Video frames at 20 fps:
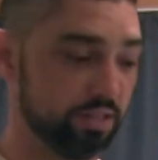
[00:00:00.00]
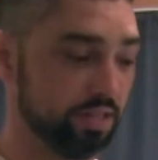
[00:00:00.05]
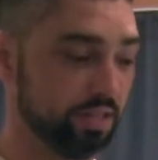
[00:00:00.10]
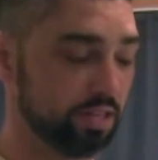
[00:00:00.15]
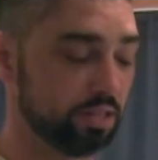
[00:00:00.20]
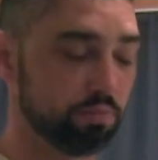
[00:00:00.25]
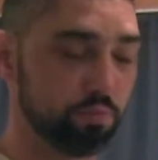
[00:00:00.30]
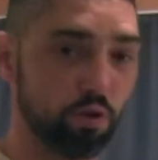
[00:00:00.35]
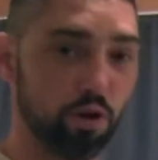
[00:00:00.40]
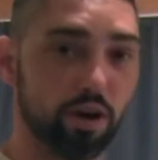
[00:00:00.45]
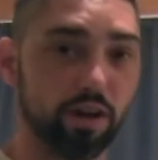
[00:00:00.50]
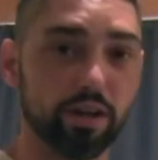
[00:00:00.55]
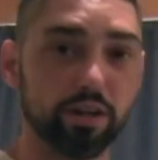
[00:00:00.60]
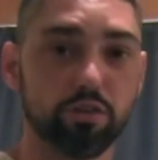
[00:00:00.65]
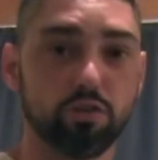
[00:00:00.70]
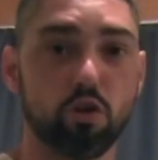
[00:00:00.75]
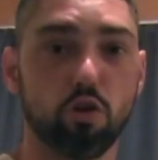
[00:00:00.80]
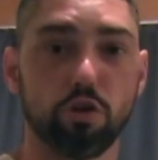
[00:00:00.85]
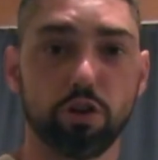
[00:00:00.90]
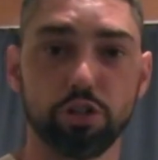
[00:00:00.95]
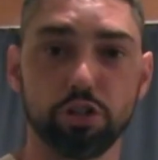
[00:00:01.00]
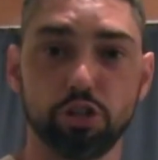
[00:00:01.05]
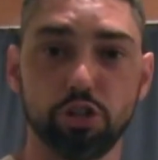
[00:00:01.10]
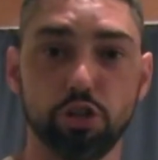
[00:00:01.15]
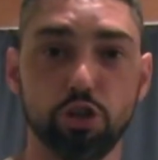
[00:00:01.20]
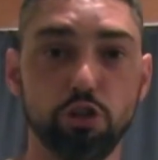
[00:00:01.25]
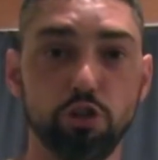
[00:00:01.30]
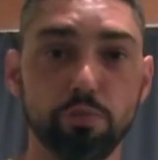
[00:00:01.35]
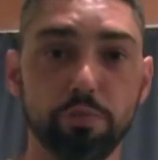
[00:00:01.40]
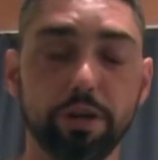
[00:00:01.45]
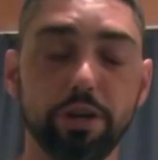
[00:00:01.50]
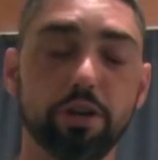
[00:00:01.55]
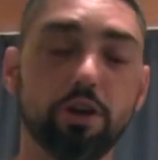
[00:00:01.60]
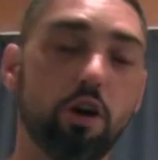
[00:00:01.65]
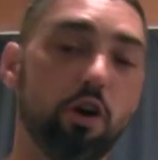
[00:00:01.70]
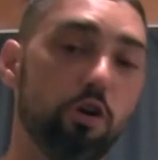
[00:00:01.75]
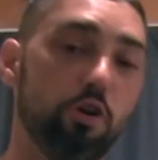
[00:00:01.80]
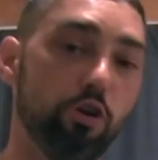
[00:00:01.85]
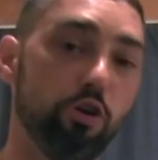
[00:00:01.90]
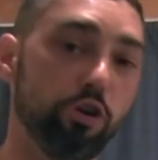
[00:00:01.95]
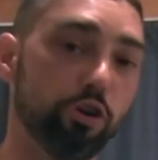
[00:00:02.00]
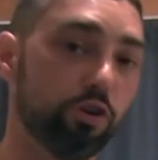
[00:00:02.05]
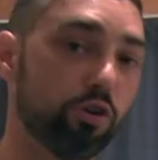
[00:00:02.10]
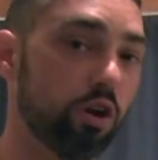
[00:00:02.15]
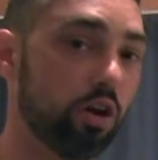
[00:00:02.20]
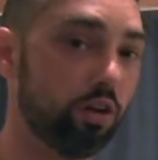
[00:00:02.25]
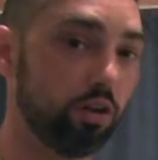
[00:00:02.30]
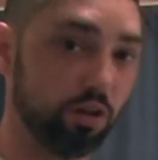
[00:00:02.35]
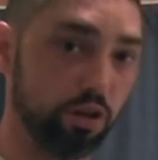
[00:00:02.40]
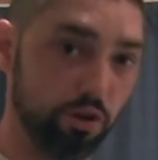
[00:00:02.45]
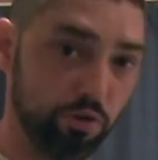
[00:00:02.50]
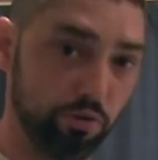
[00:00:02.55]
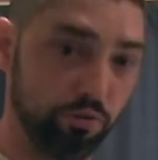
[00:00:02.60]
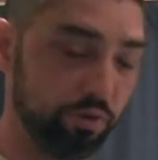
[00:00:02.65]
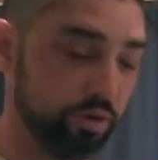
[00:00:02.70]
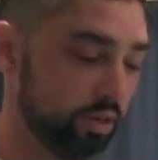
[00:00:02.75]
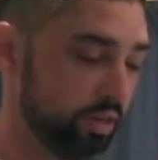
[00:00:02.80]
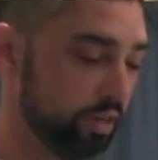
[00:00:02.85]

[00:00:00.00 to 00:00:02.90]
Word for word: This product targets human odor alone.